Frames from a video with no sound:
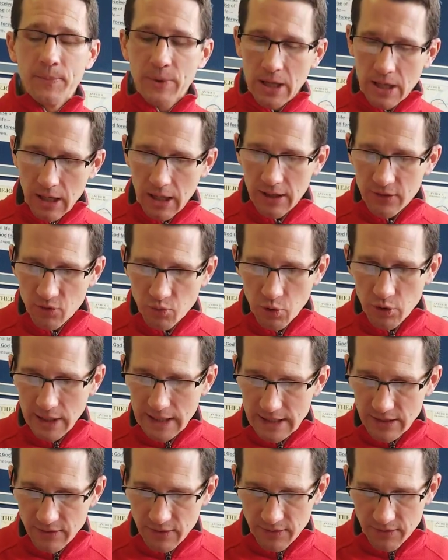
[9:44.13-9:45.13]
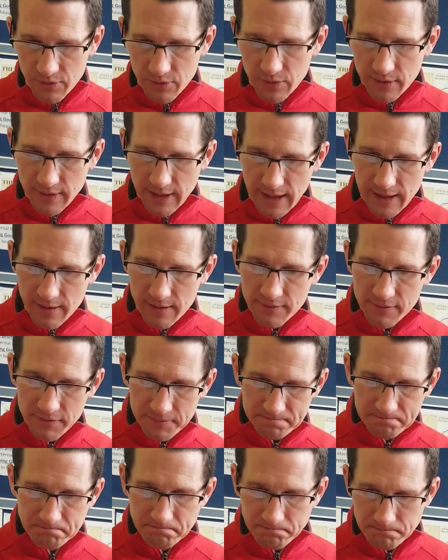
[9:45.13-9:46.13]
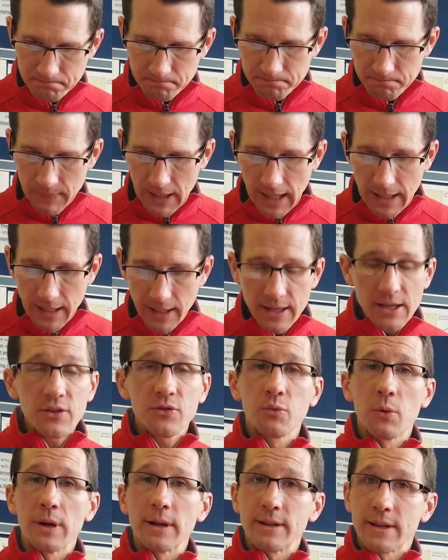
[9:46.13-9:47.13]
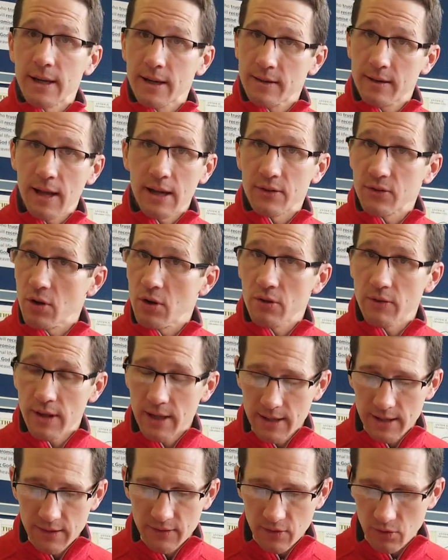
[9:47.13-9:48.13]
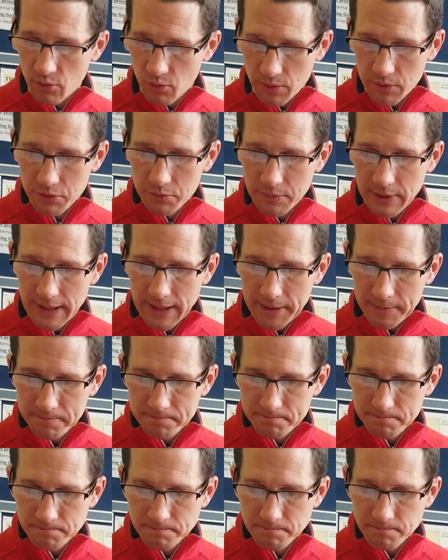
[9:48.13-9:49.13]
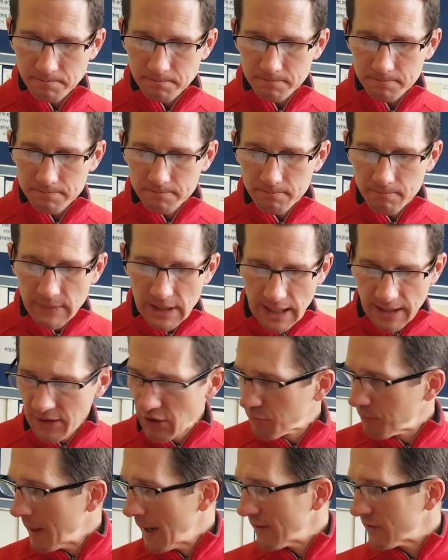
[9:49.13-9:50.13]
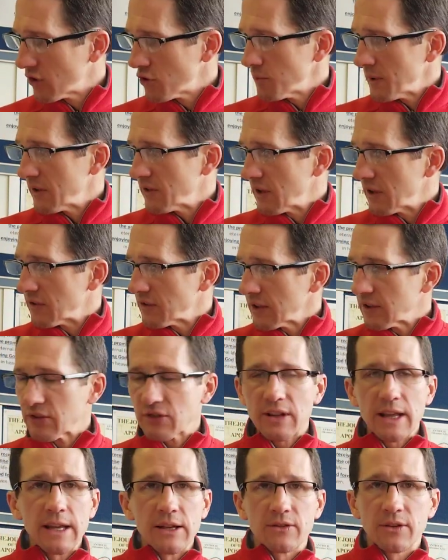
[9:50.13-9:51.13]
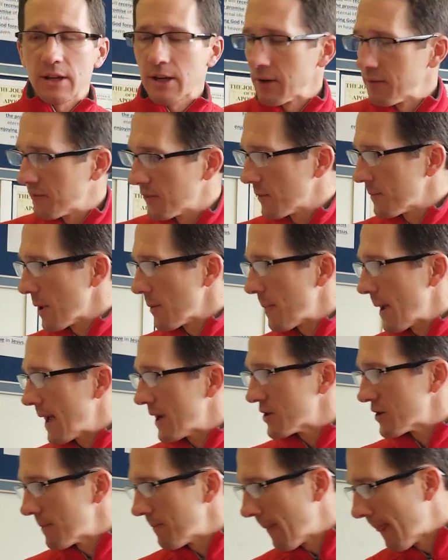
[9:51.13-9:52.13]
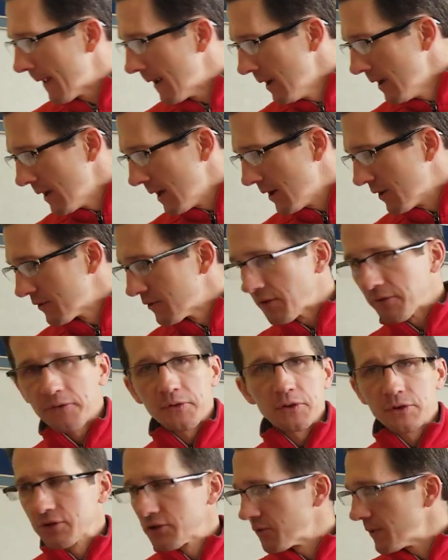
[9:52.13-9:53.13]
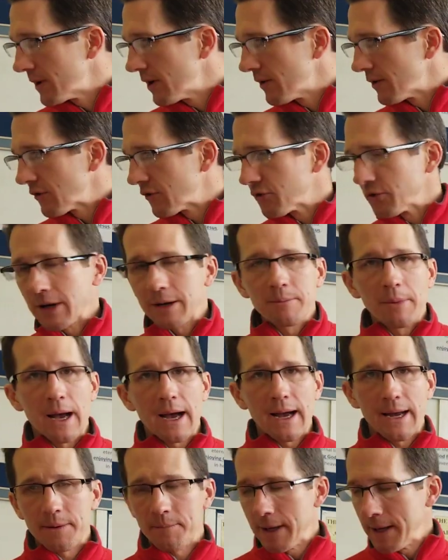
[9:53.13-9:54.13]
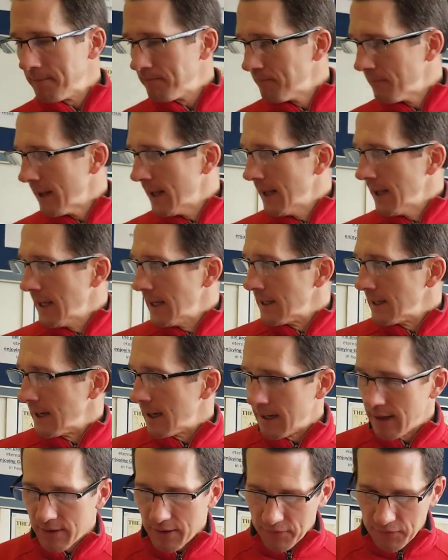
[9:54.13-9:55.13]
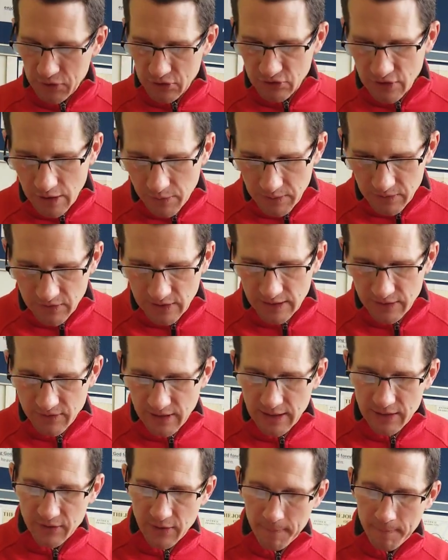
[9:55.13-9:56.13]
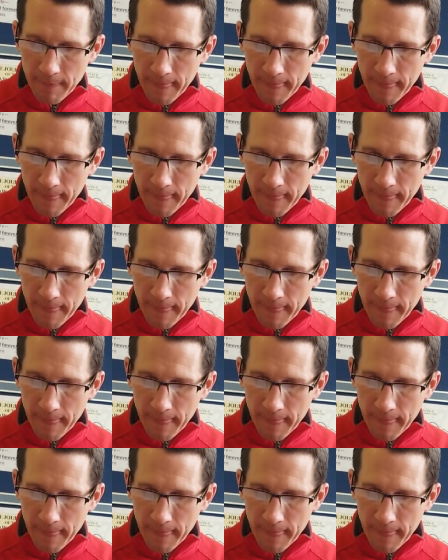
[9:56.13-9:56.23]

God's word is authoritative. And it is what dictates all that is or will be. In this passage, we see six things that confirm our passion. Here's the first three on the screen behind me. The first thing we see is this.